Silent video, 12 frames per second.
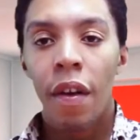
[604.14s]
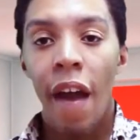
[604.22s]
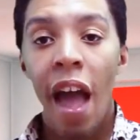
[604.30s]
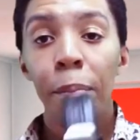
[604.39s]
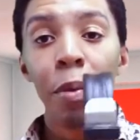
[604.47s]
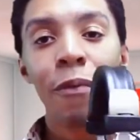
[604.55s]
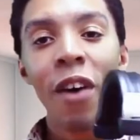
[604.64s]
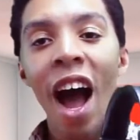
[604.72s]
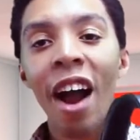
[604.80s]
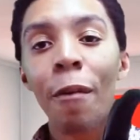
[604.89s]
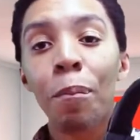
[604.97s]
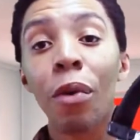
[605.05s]

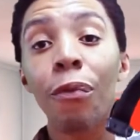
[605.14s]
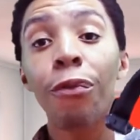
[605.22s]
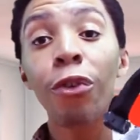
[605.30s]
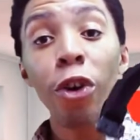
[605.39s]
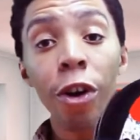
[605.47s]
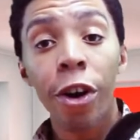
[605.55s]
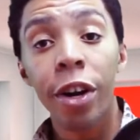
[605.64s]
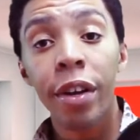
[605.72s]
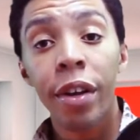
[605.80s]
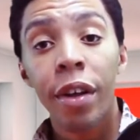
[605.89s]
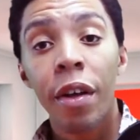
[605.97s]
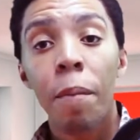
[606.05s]
Amplifier
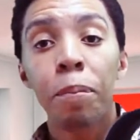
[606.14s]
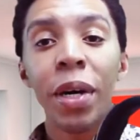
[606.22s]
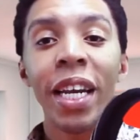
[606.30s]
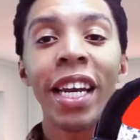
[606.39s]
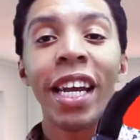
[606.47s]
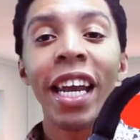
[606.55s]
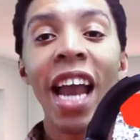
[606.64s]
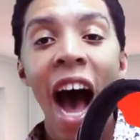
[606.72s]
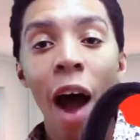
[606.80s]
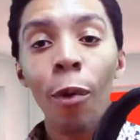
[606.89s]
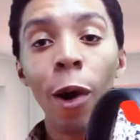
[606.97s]
preferred, but not